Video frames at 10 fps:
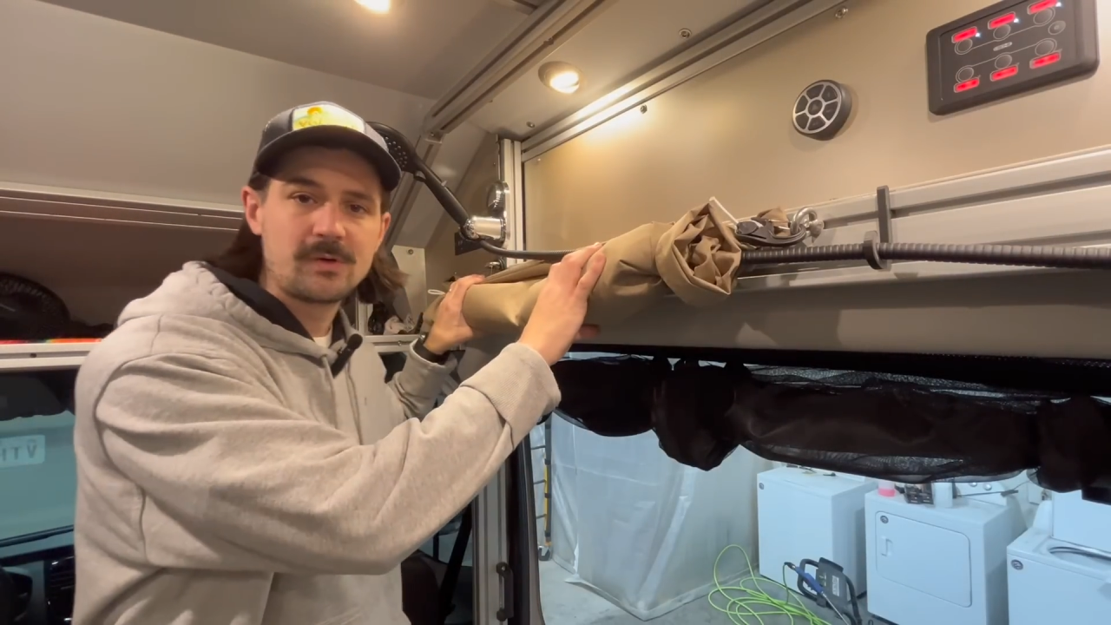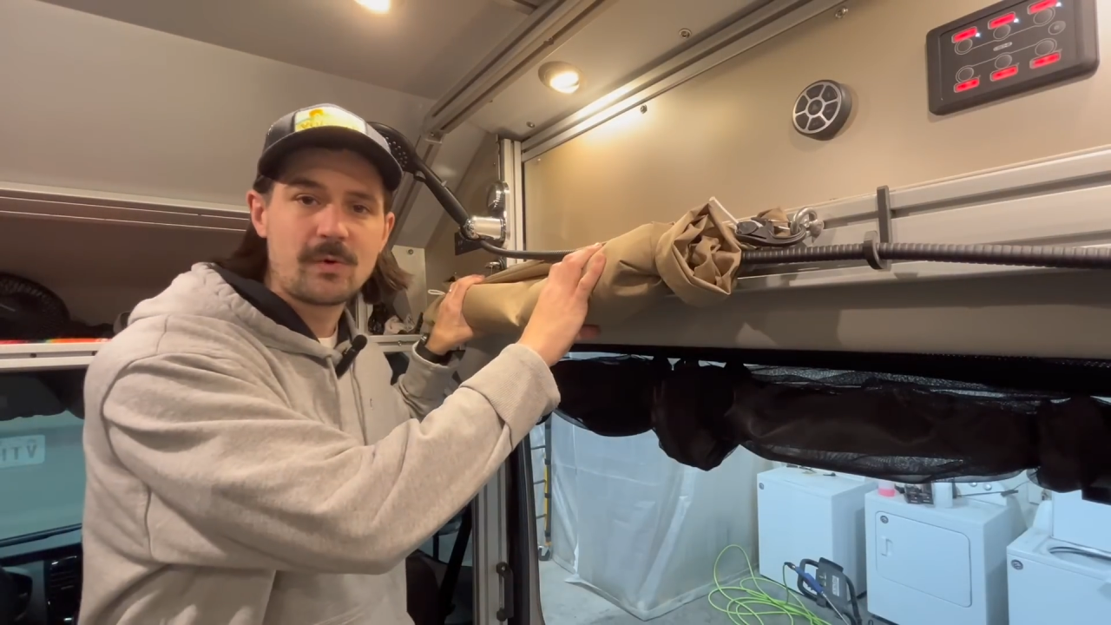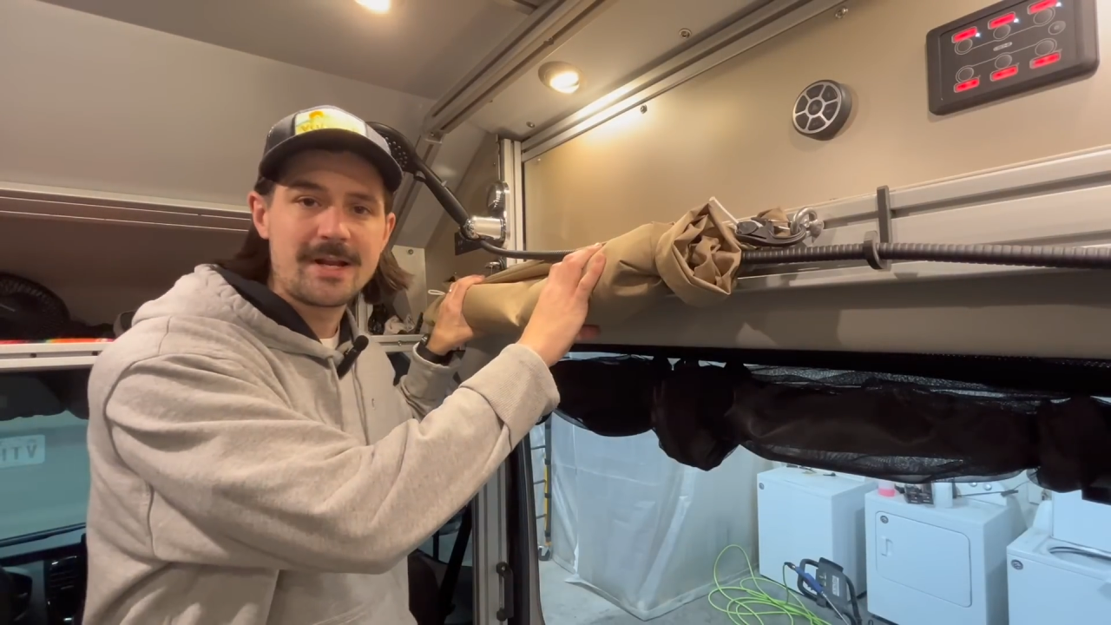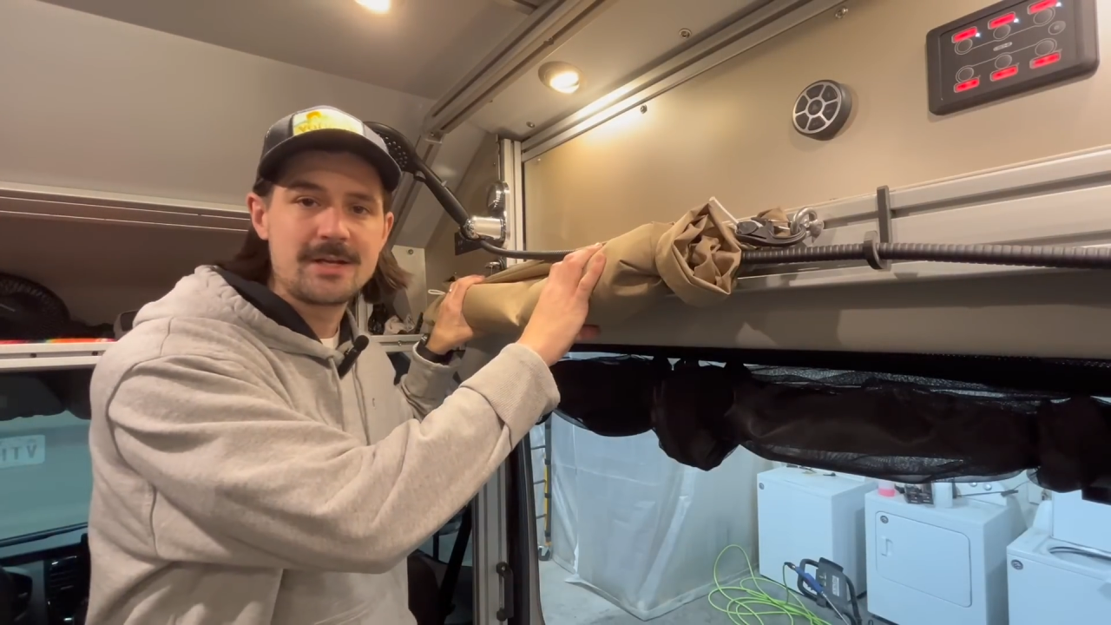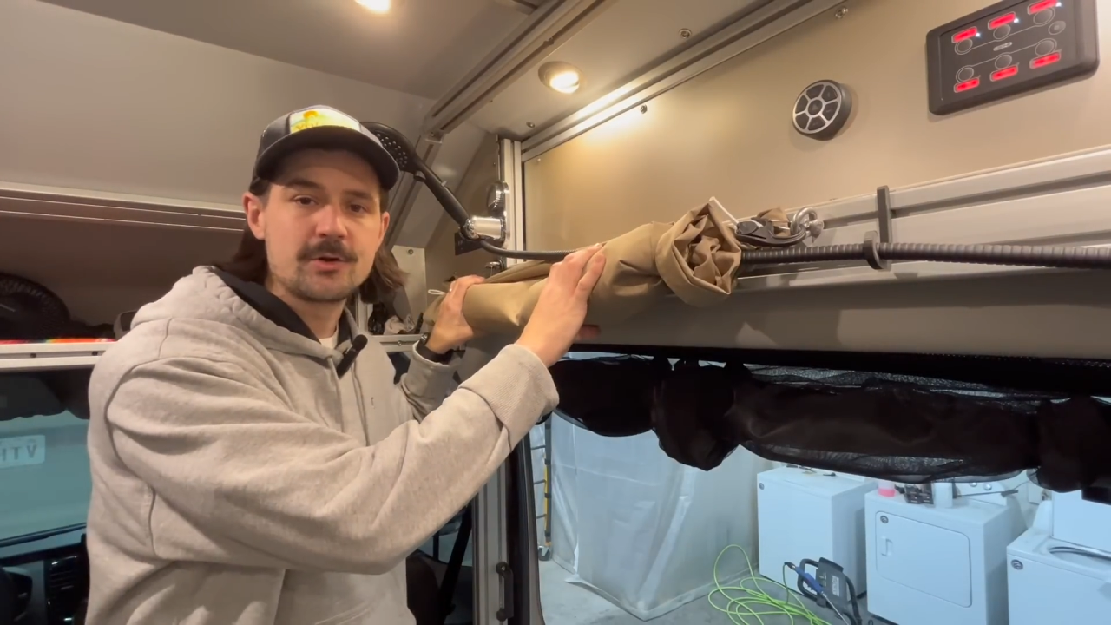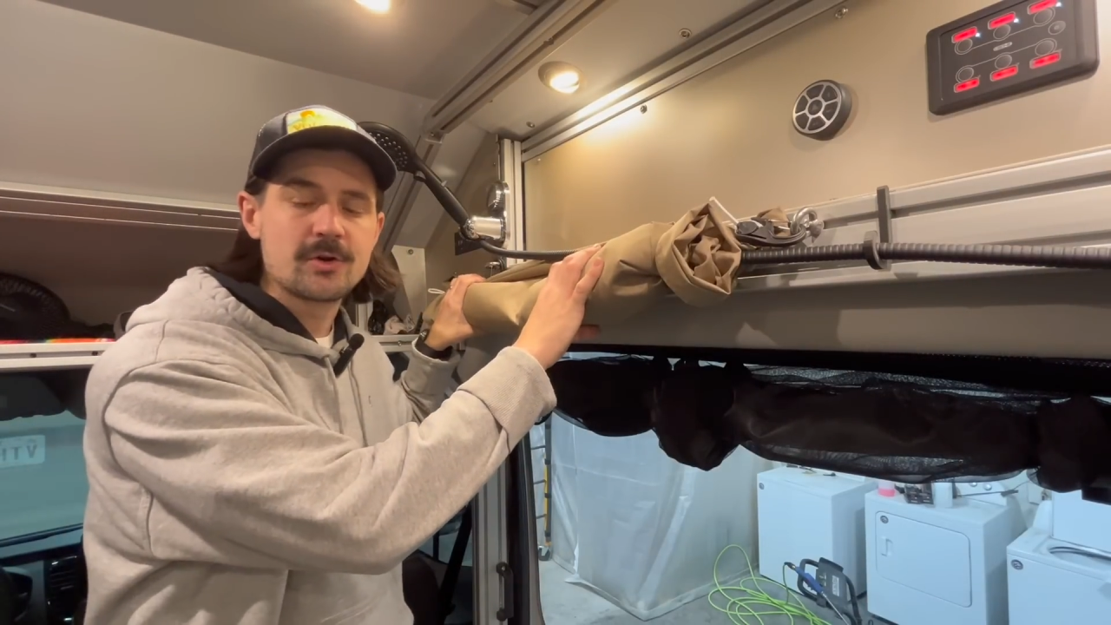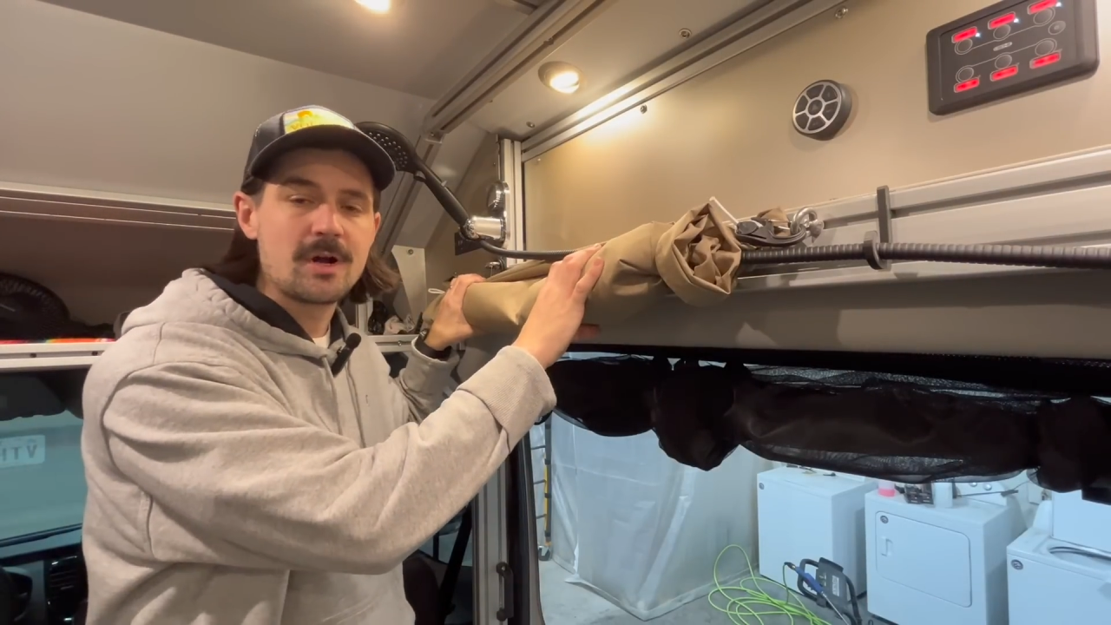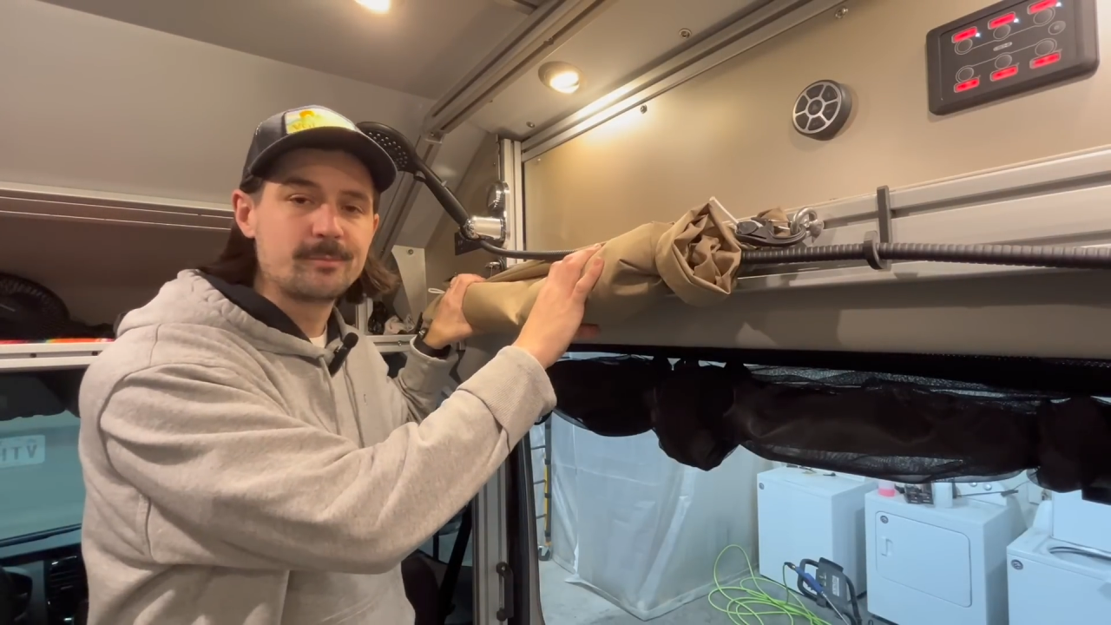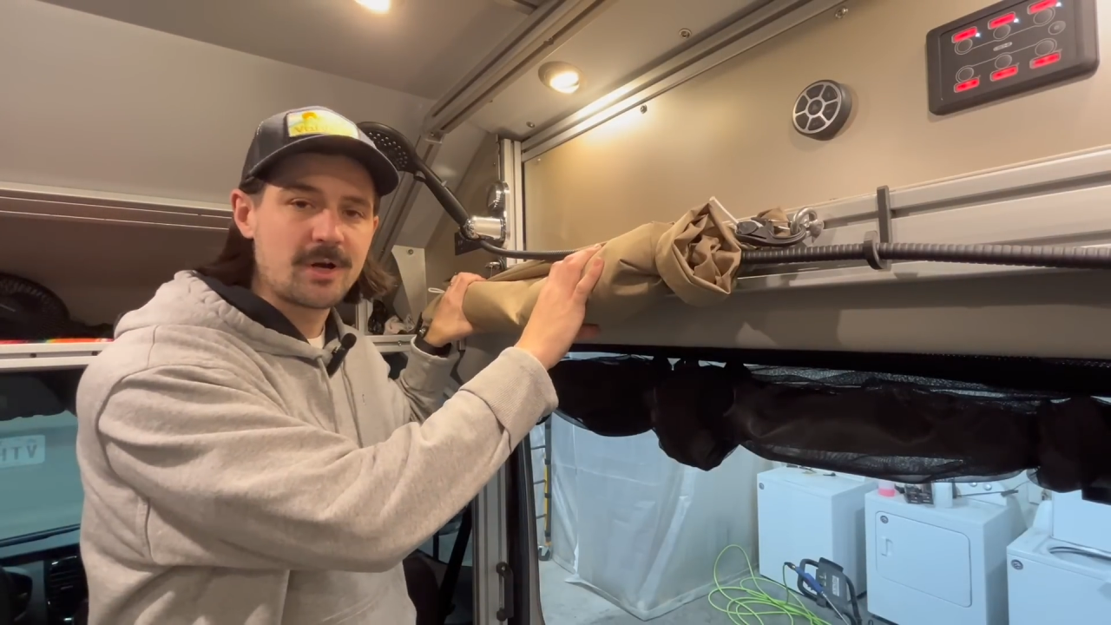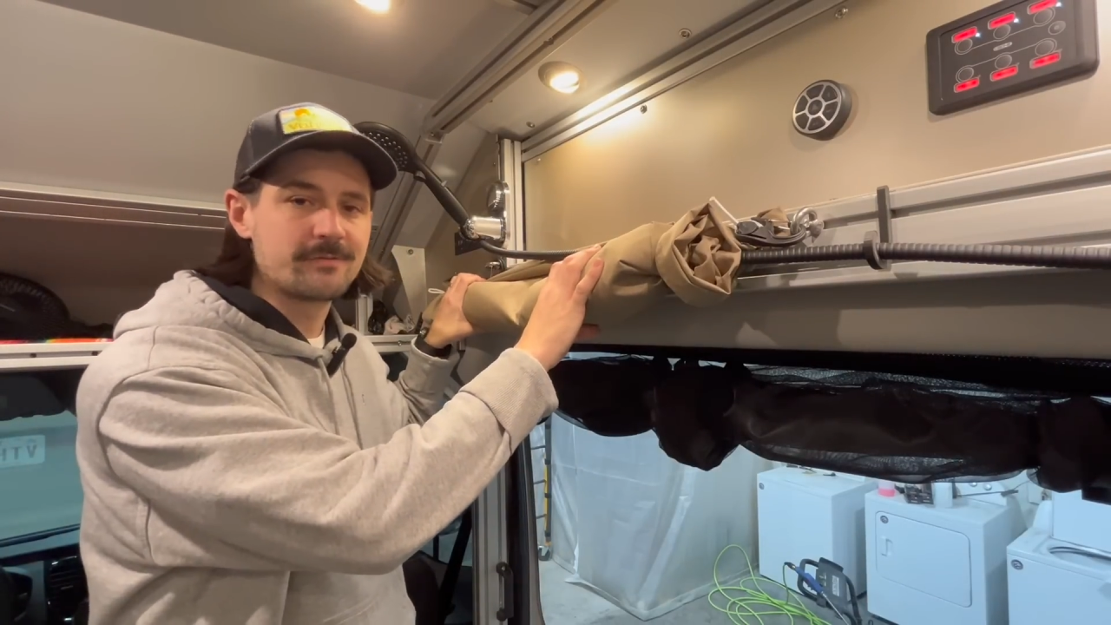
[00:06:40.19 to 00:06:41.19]
right here
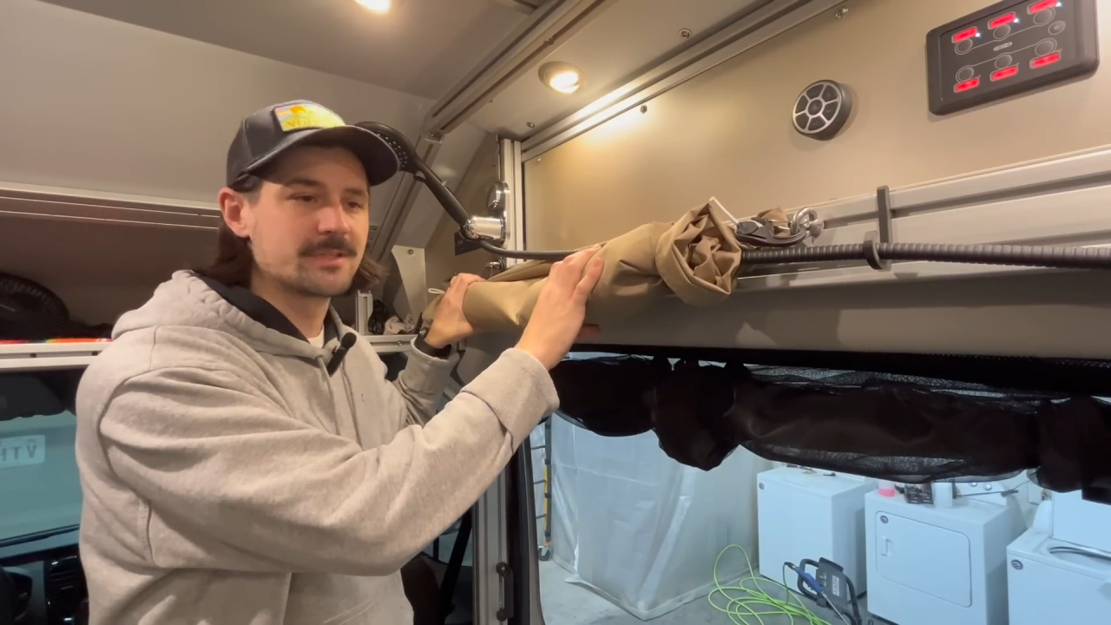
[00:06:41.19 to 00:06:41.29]
above the